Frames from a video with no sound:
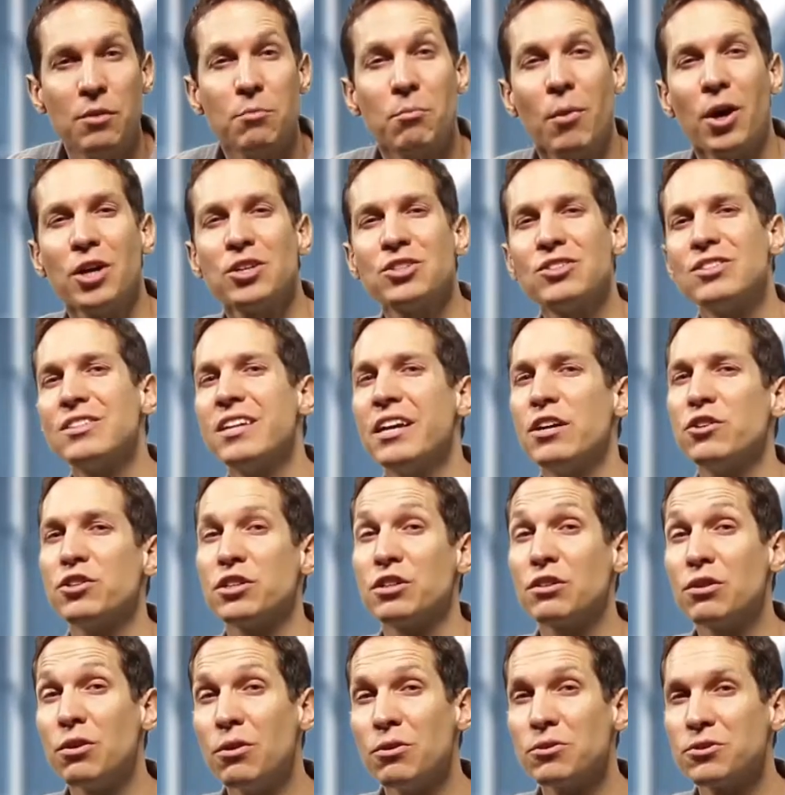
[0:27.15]
Mars has held a
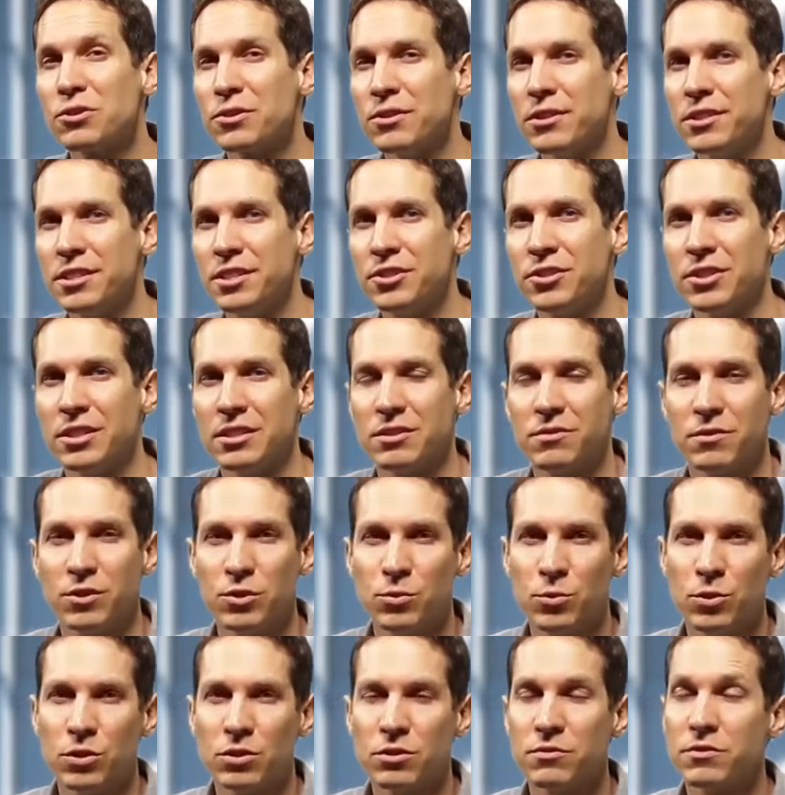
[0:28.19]
cultural interest for the
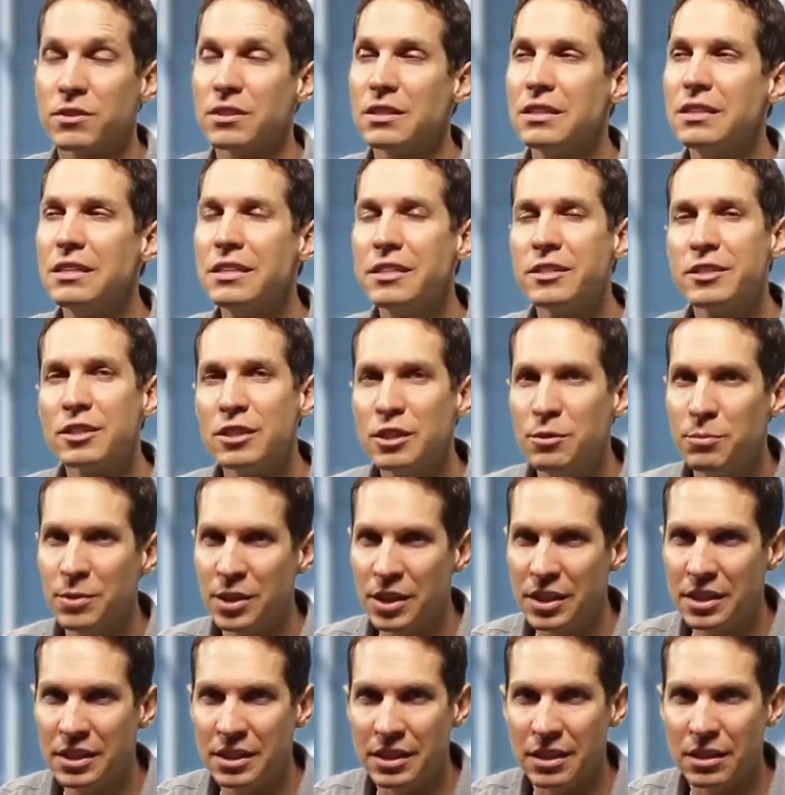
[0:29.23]
world for literally
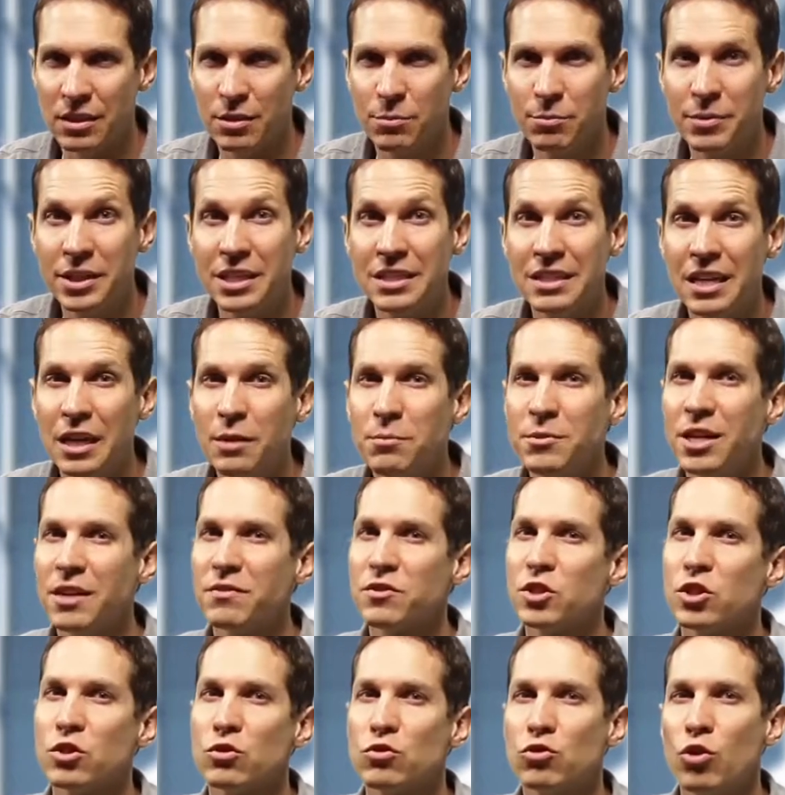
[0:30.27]
millennia, being named
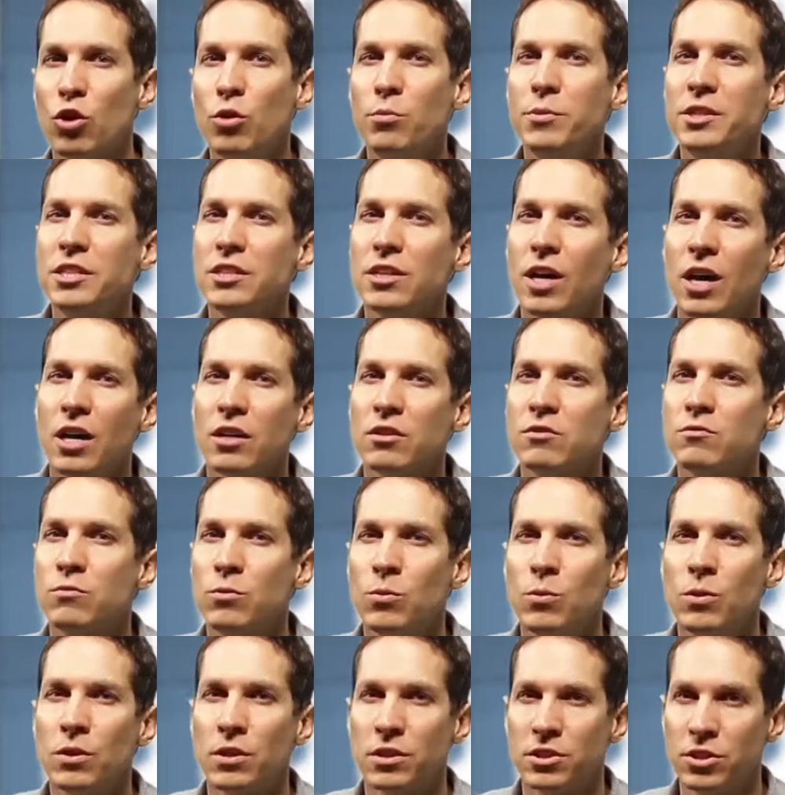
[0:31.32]
after the Roman god of
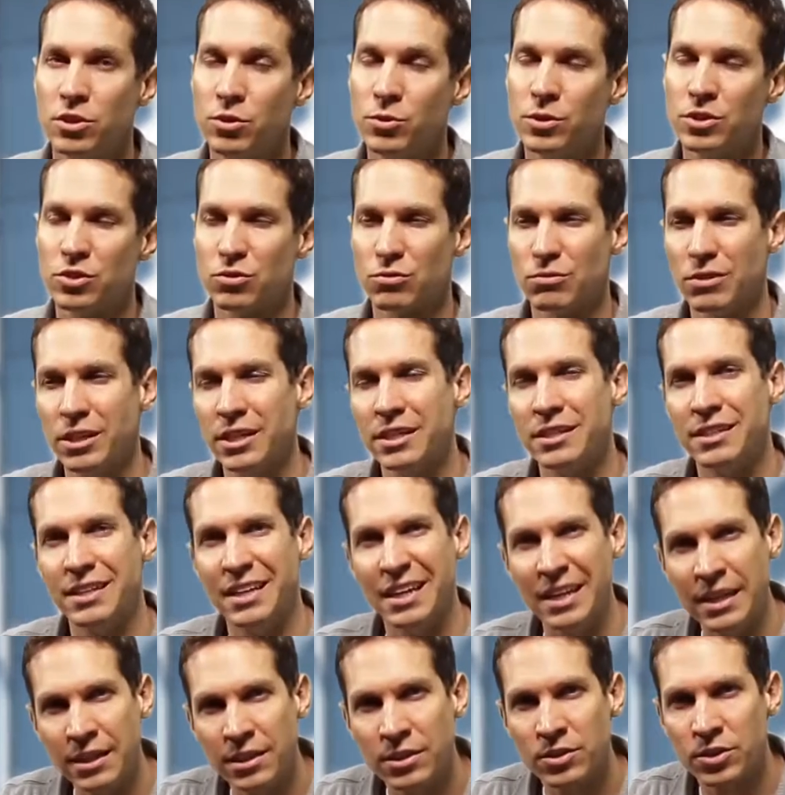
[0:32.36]
war due to its red,
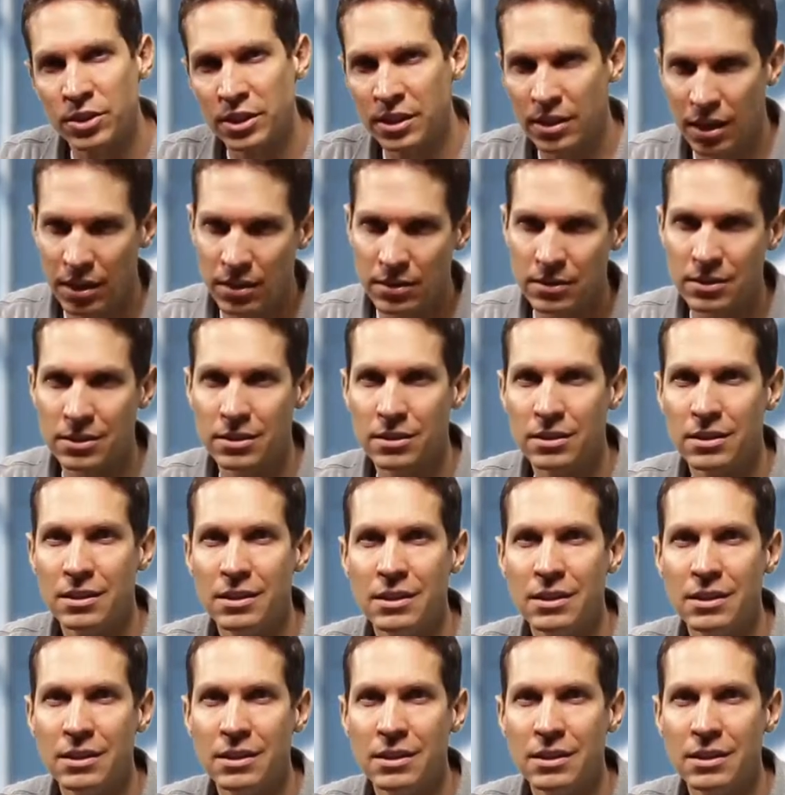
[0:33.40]
angry color.